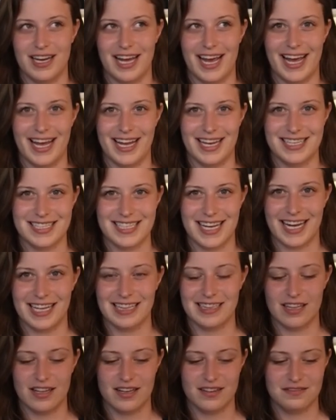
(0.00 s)
And
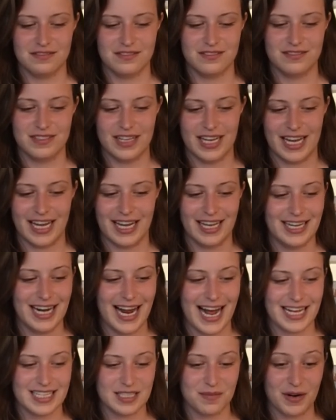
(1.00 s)
I love it
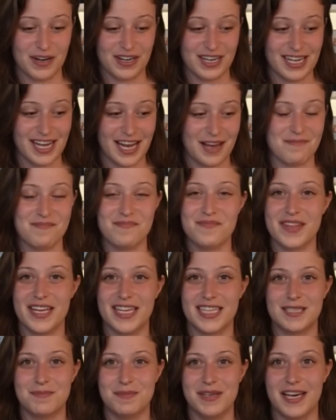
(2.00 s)
as a party game.
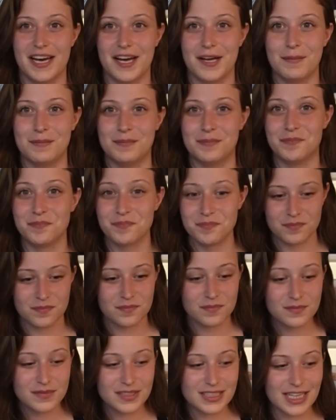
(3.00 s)
It's become
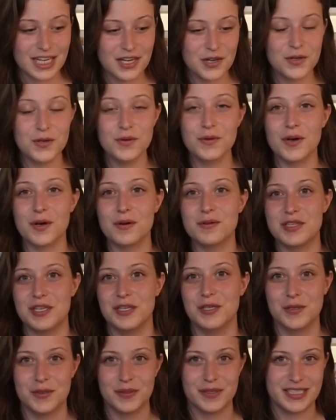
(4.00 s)
a new
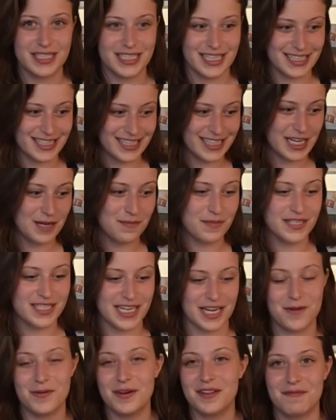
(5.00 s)
go-to to keep and
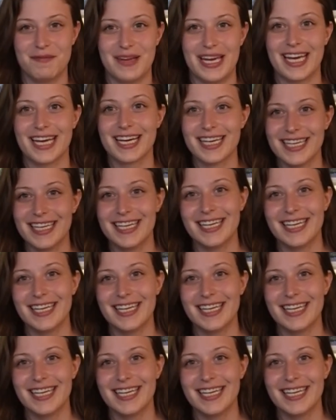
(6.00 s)
take with me.